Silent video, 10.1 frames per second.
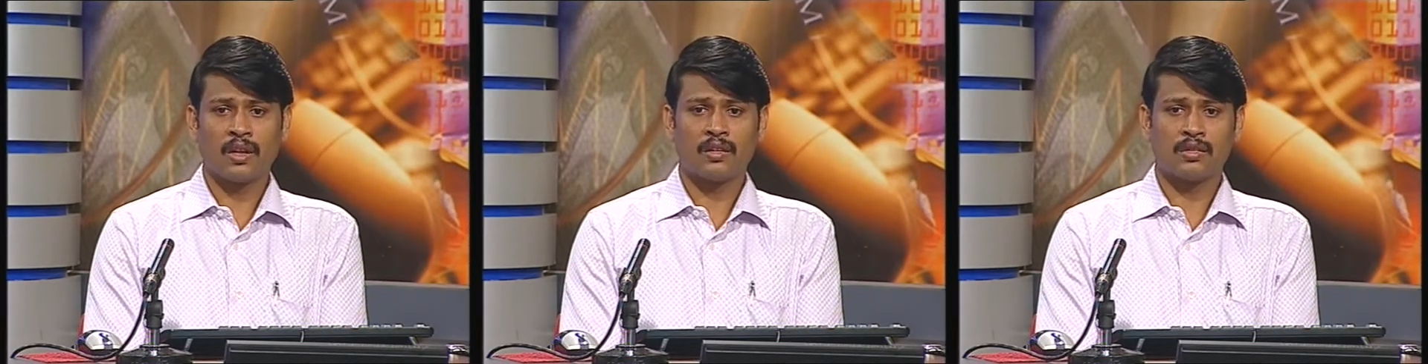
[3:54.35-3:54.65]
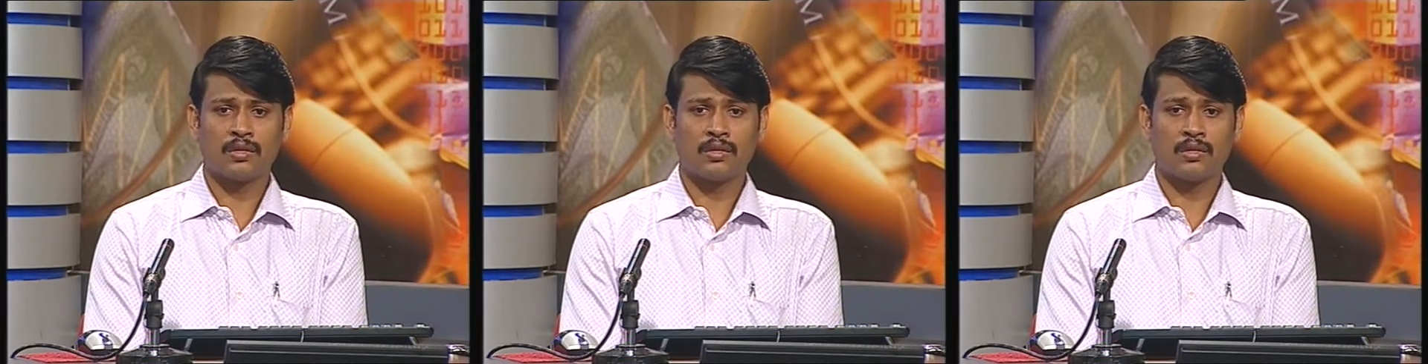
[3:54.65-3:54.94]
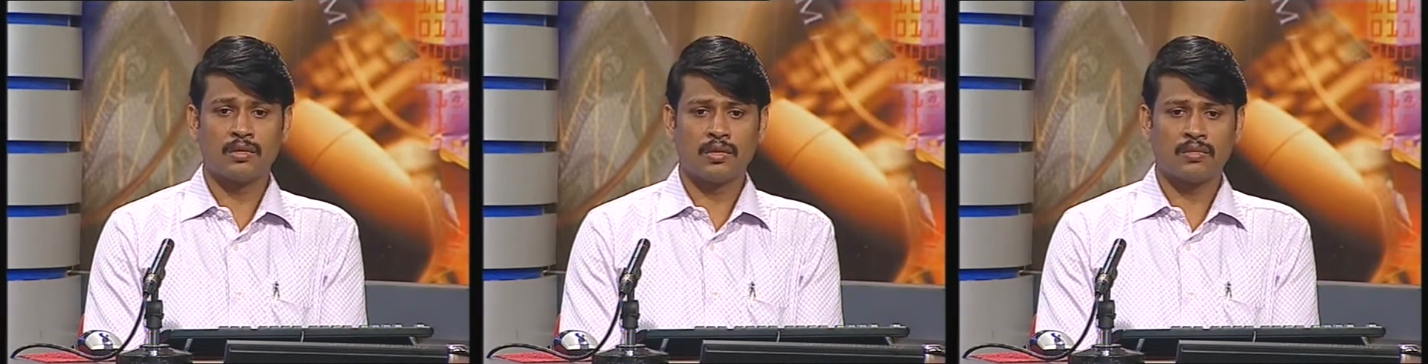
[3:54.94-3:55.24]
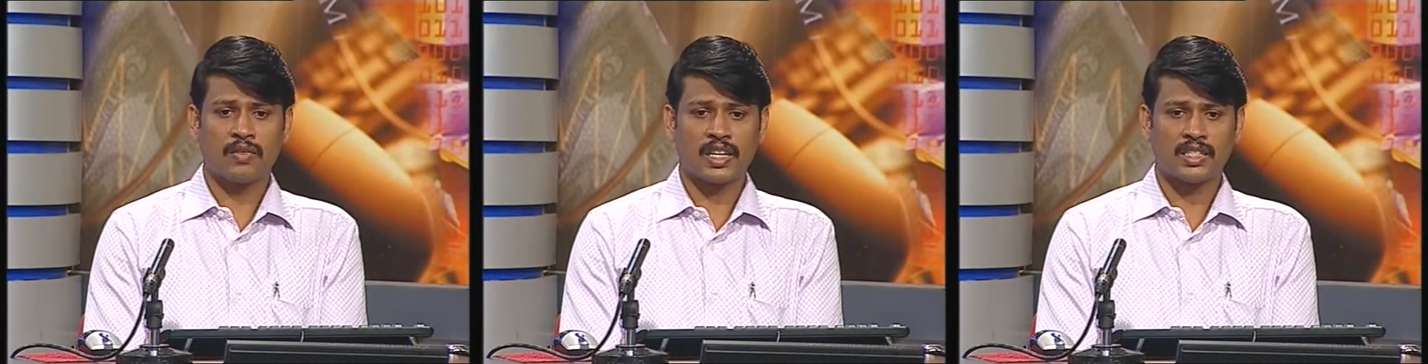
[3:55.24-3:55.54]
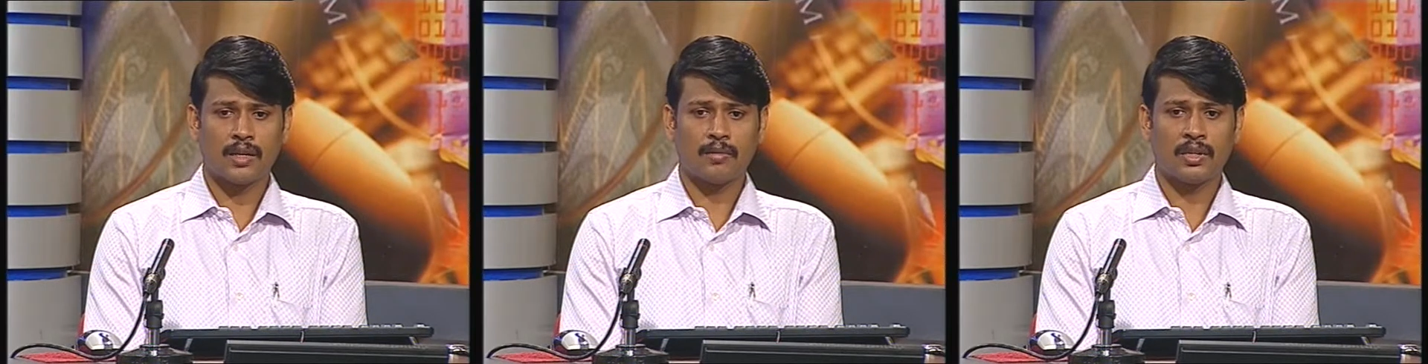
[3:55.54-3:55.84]
So for
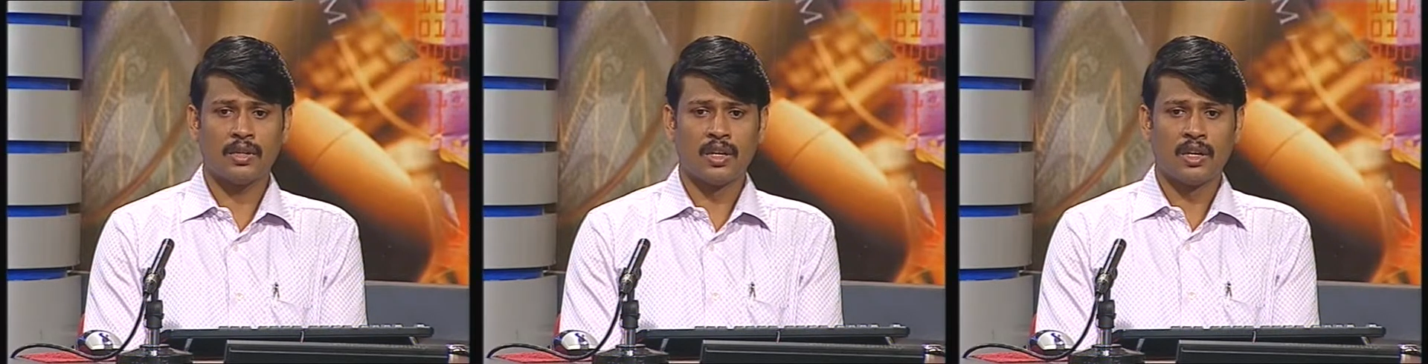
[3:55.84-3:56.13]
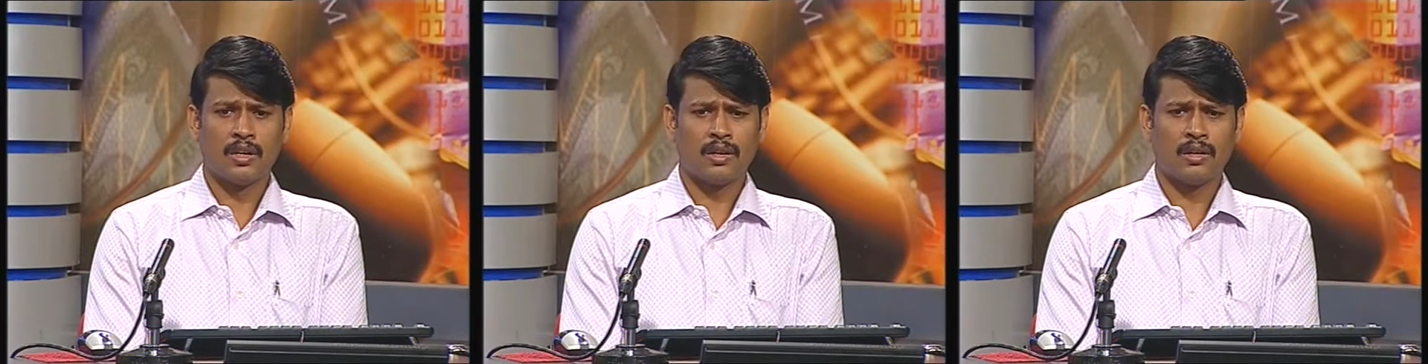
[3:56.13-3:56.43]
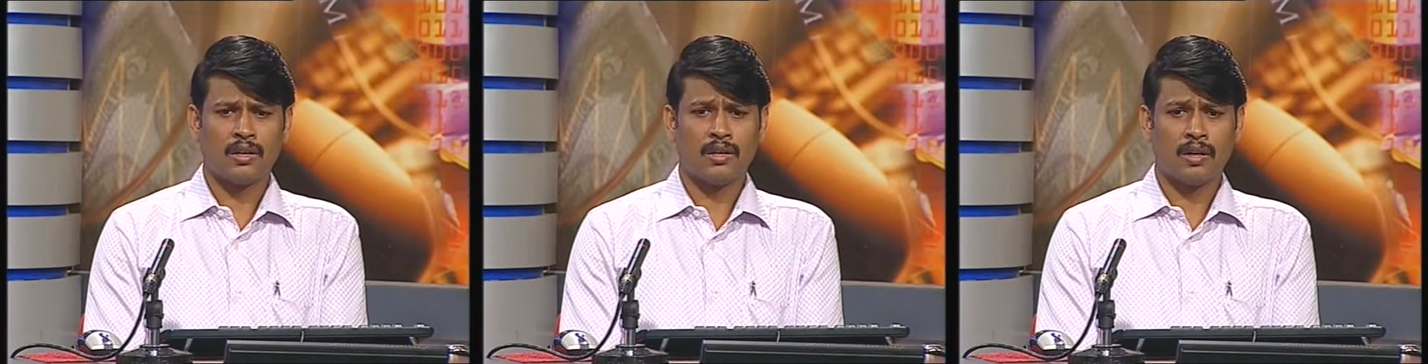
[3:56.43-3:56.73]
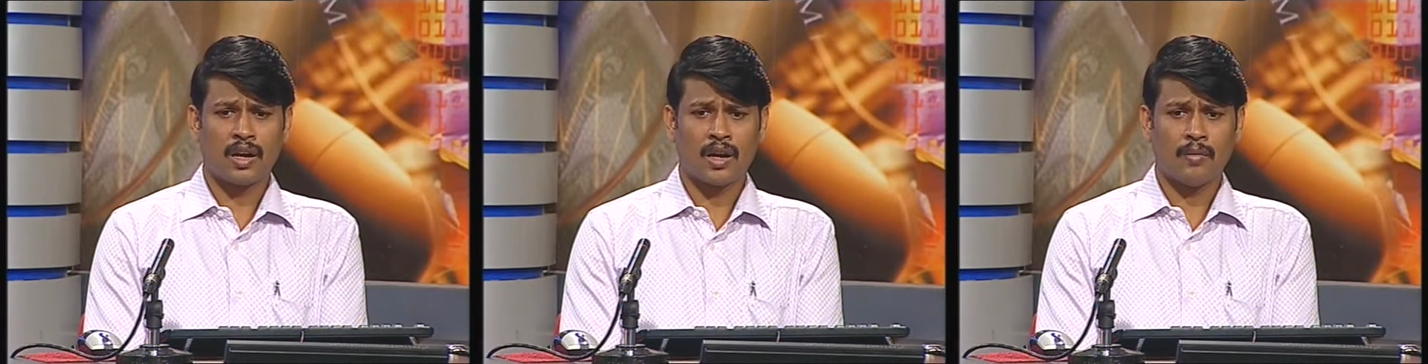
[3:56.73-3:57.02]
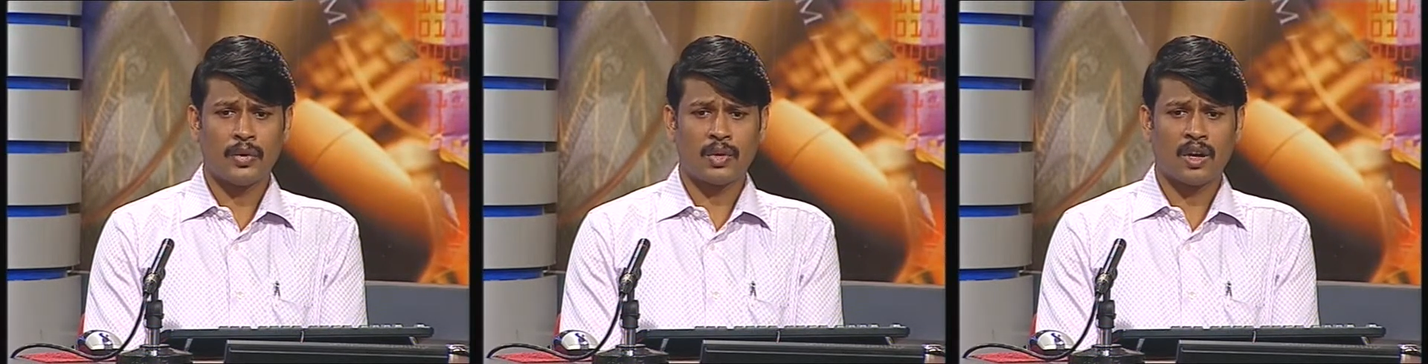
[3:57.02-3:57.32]
example, a
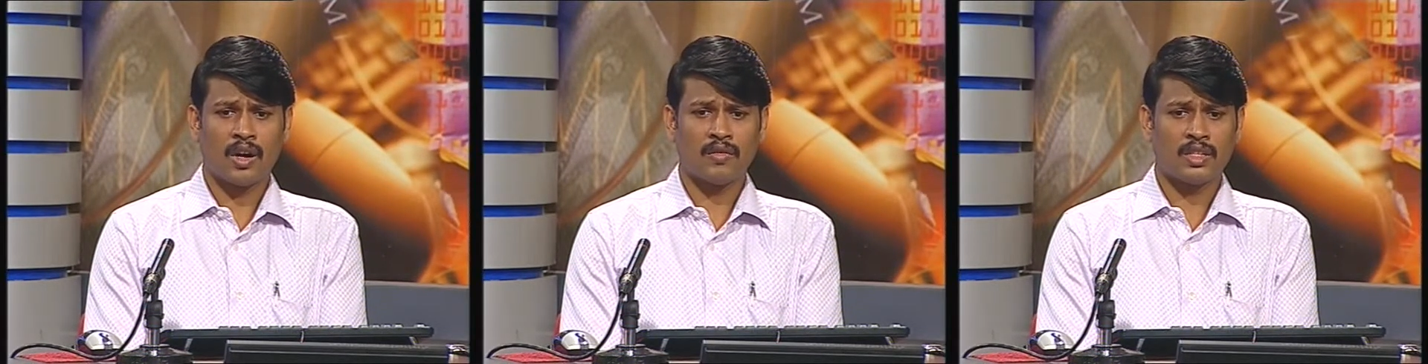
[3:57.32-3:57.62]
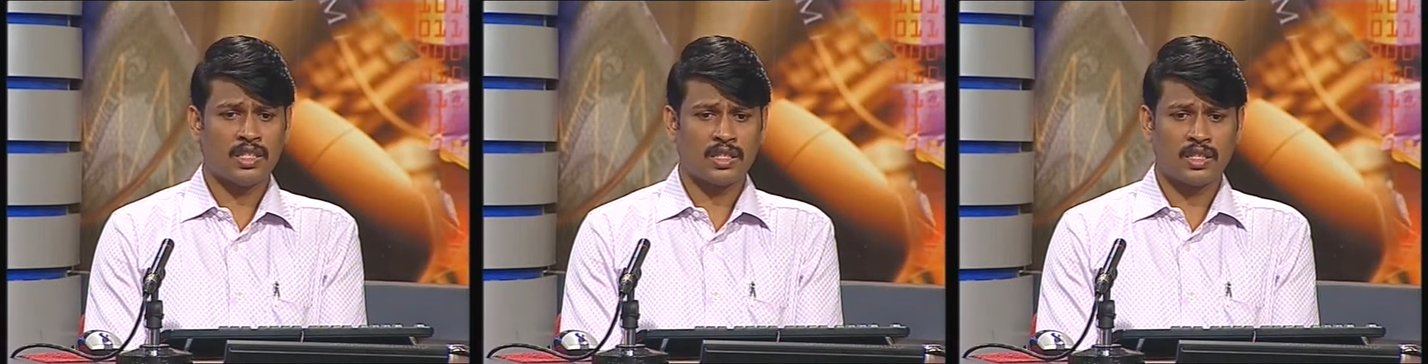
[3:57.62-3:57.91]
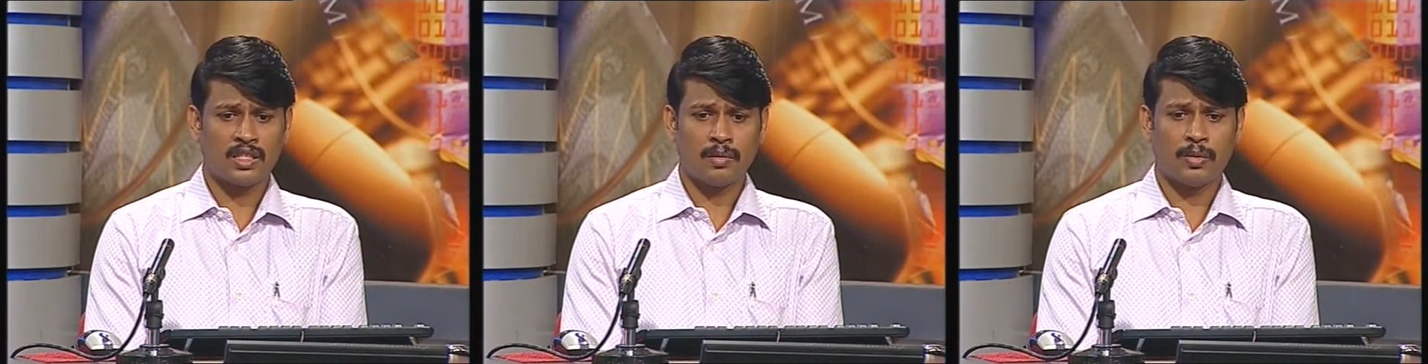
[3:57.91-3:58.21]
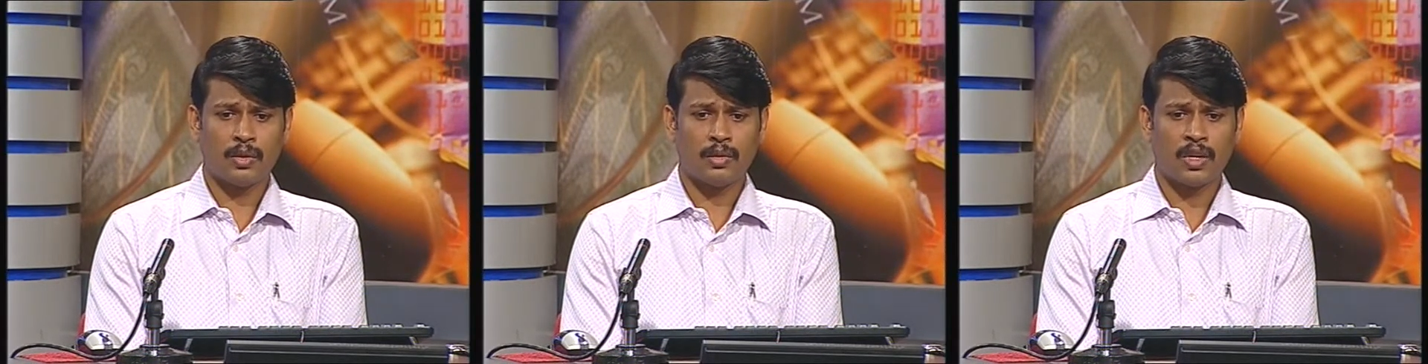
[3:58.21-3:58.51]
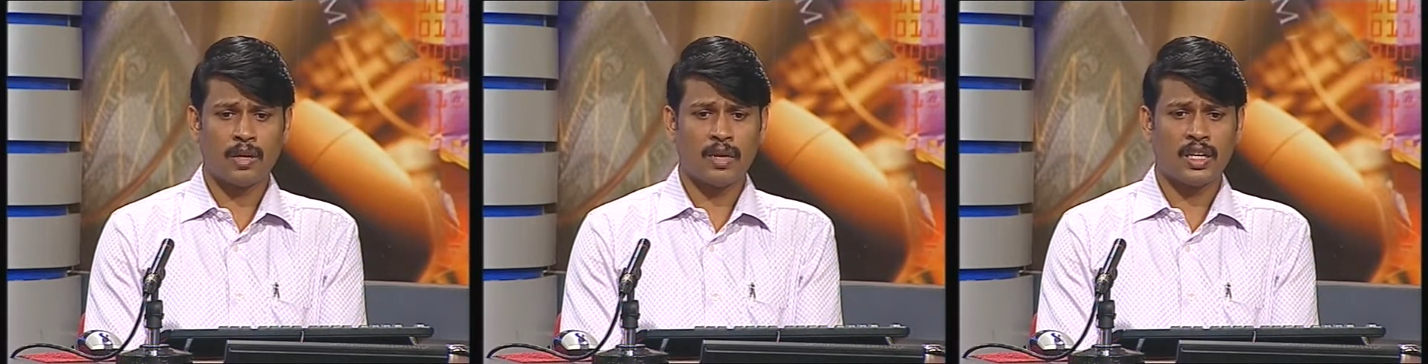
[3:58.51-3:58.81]
computer hardware, just a CPU
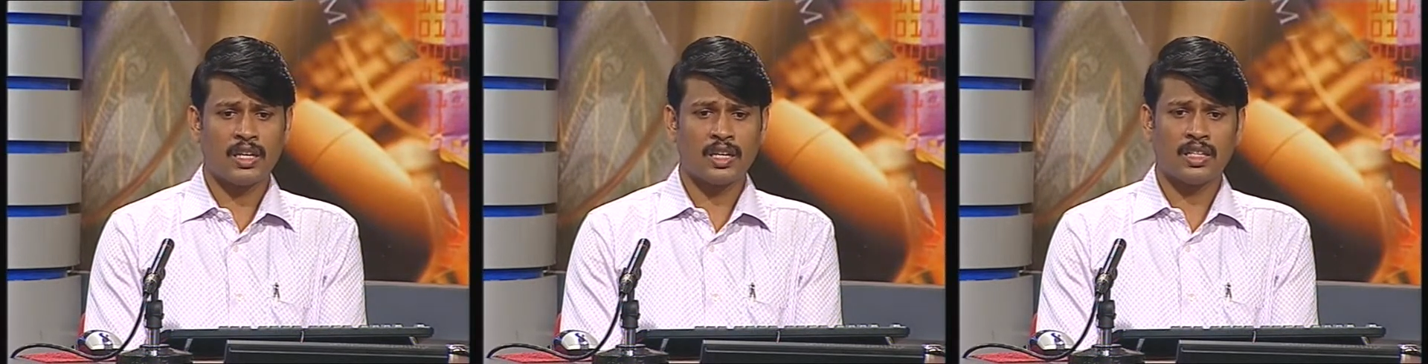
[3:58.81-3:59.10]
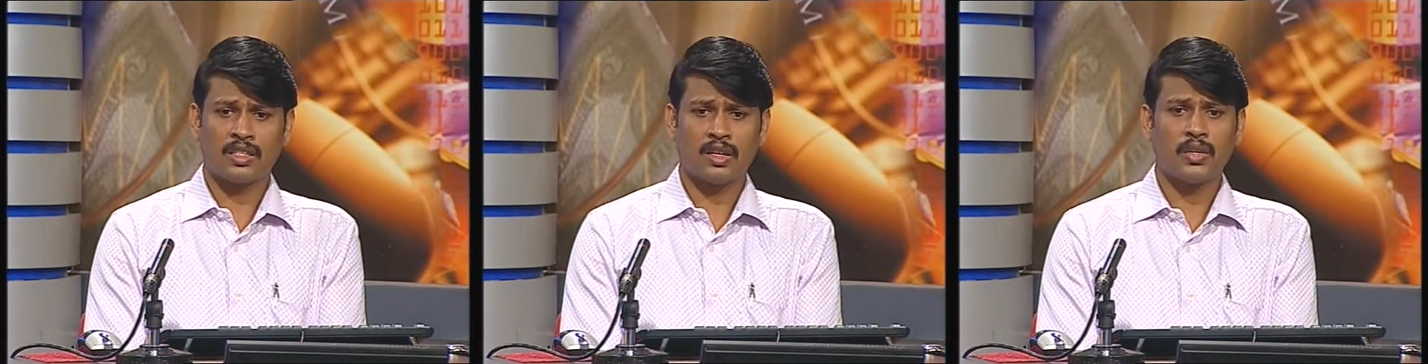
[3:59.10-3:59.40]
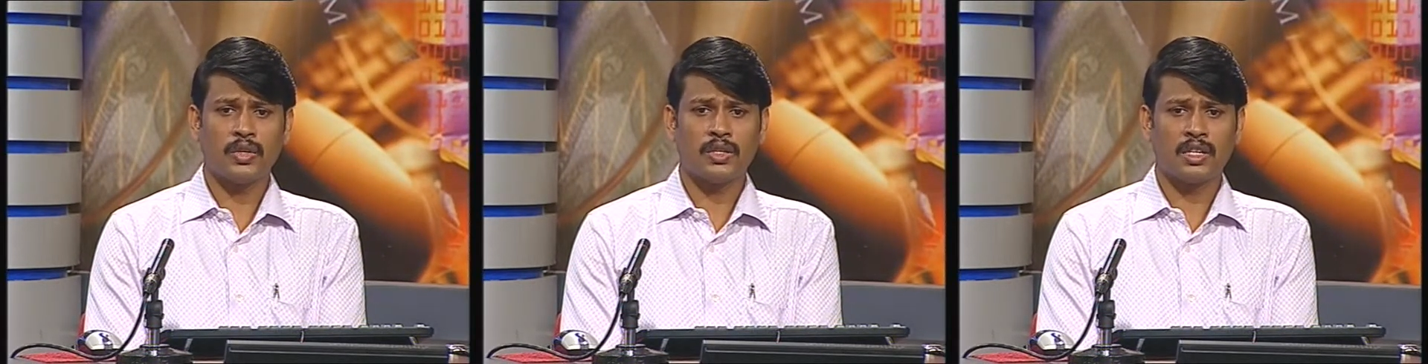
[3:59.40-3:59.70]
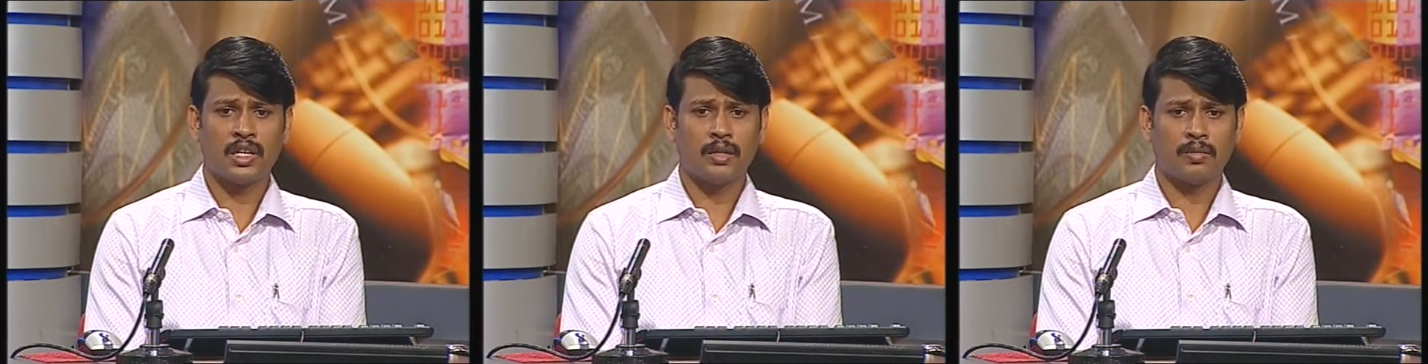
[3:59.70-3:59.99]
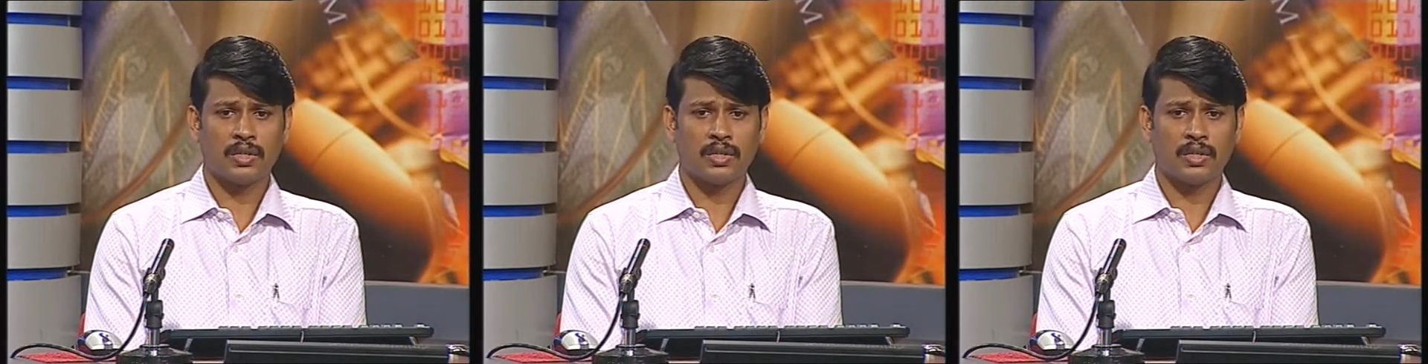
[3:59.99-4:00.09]
and a monitor, it's not going to help